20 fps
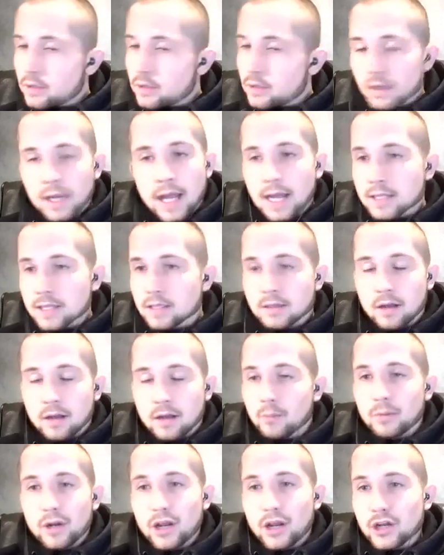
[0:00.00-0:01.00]
The last
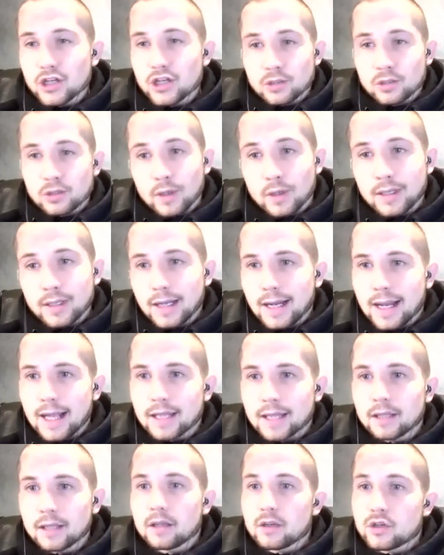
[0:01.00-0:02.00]
combination, the one that
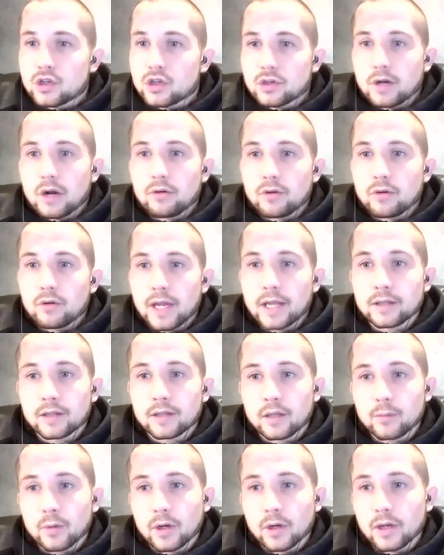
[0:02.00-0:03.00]
landed, he threw that right hand to
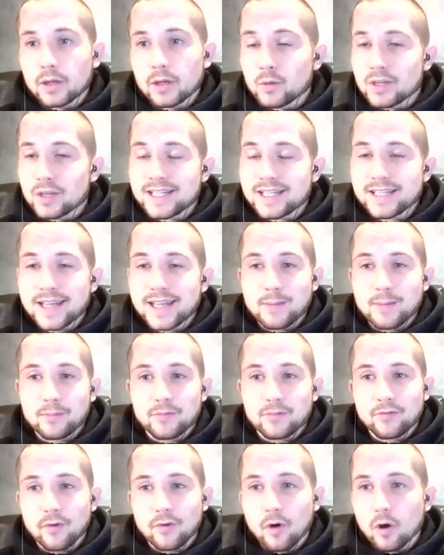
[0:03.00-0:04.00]
the body, would step
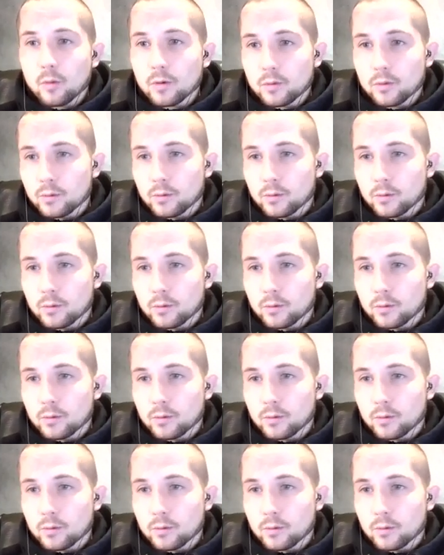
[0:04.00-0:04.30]
forward,